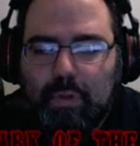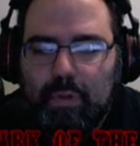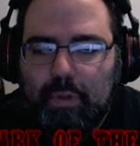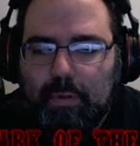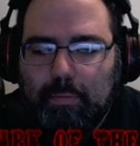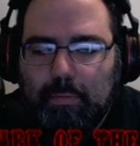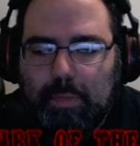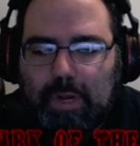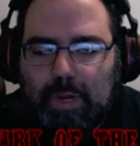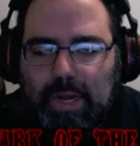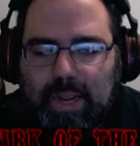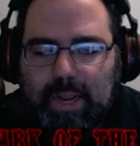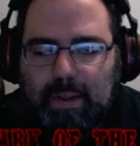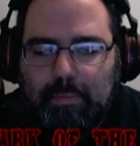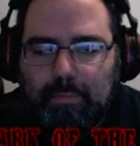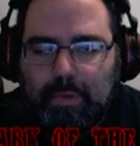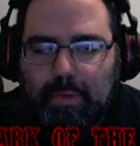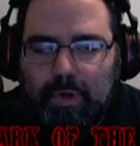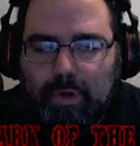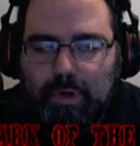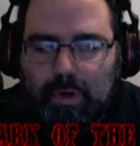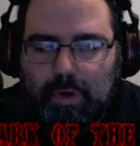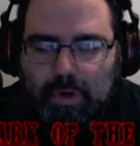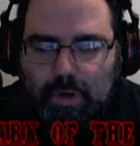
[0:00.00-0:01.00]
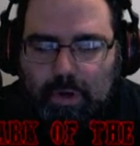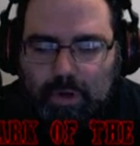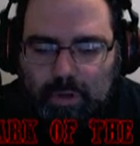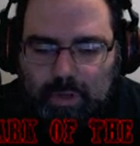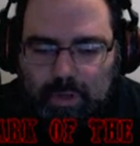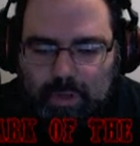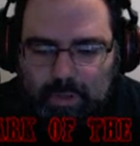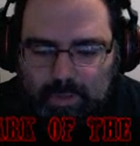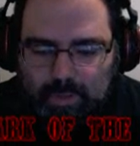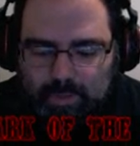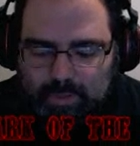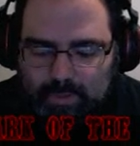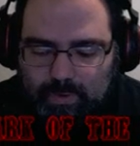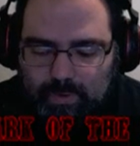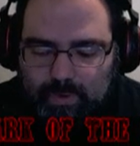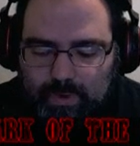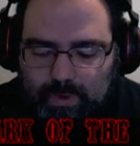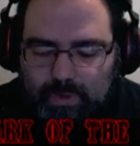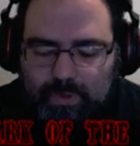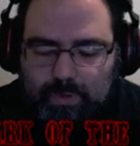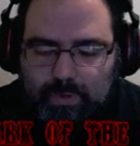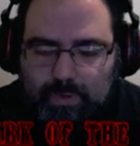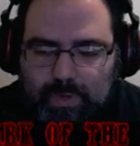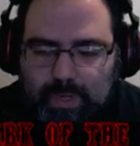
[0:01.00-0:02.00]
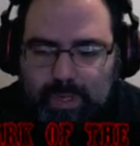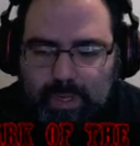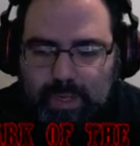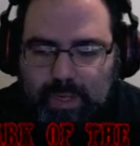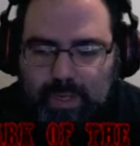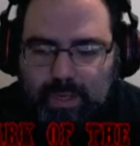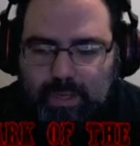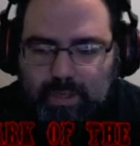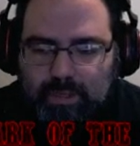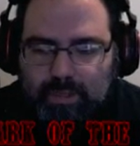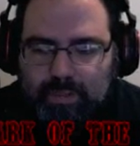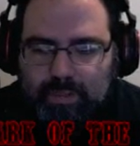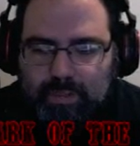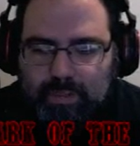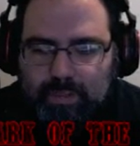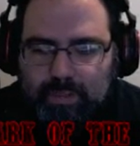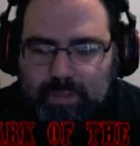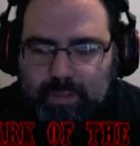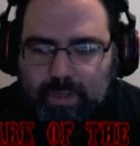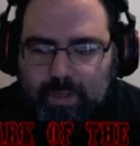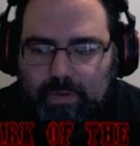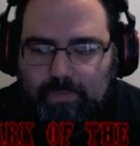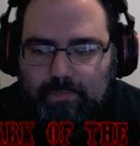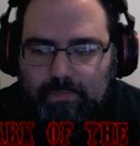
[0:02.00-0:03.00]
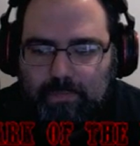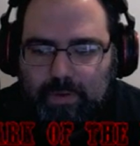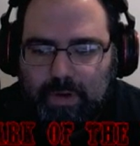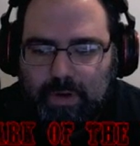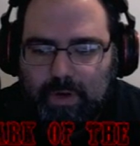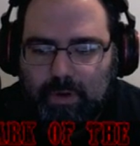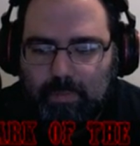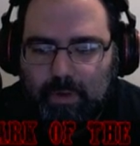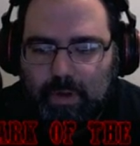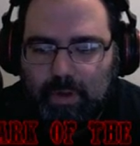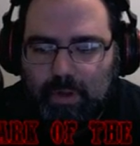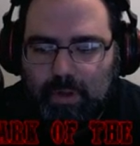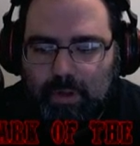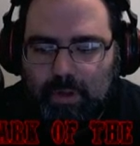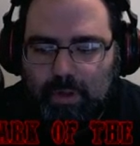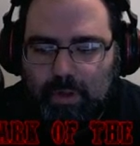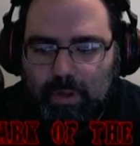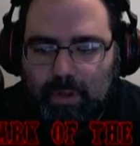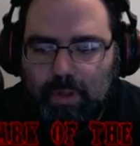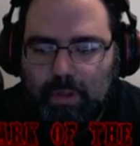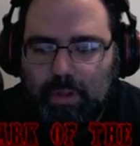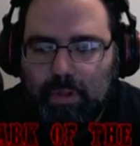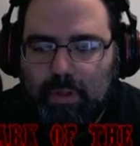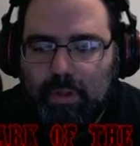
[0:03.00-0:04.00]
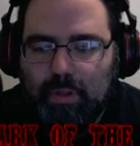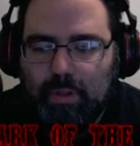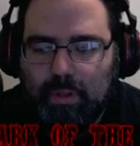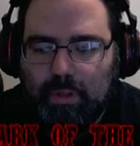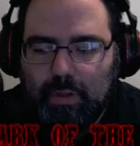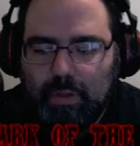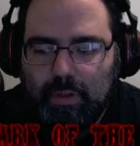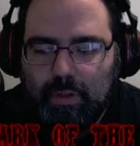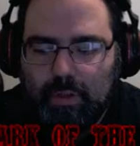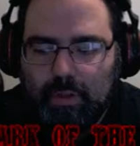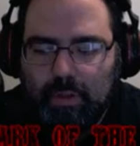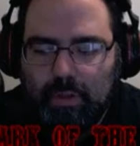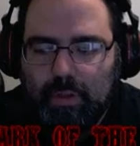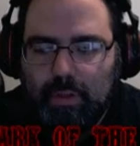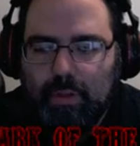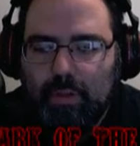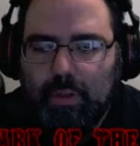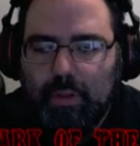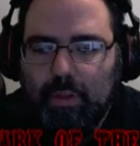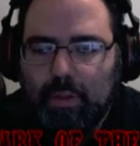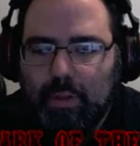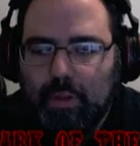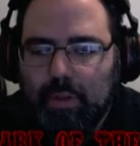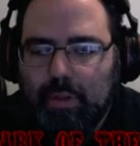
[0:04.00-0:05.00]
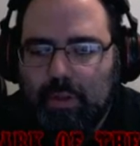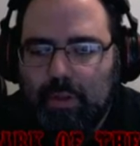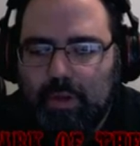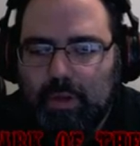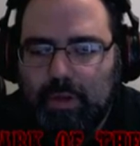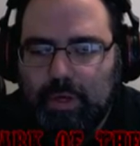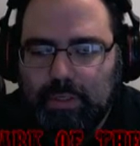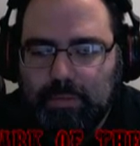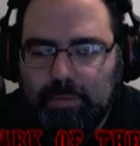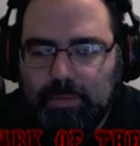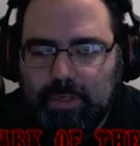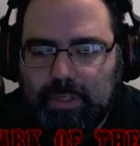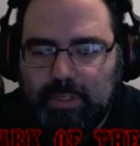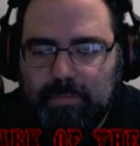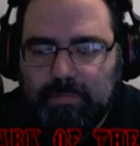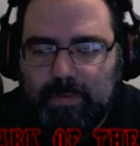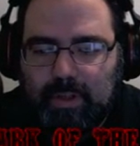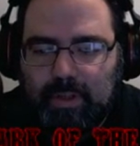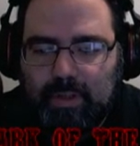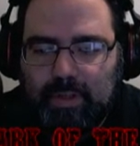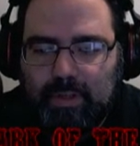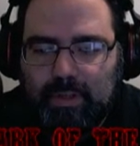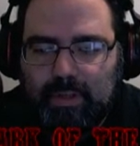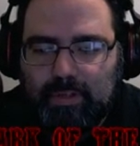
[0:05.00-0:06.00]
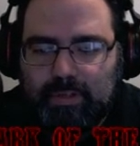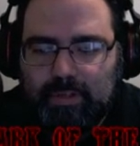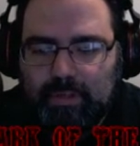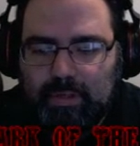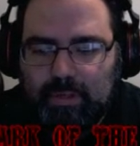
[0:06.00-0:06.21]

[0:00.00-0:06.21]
Malamber is going to cast a fireball. Here's my spell list.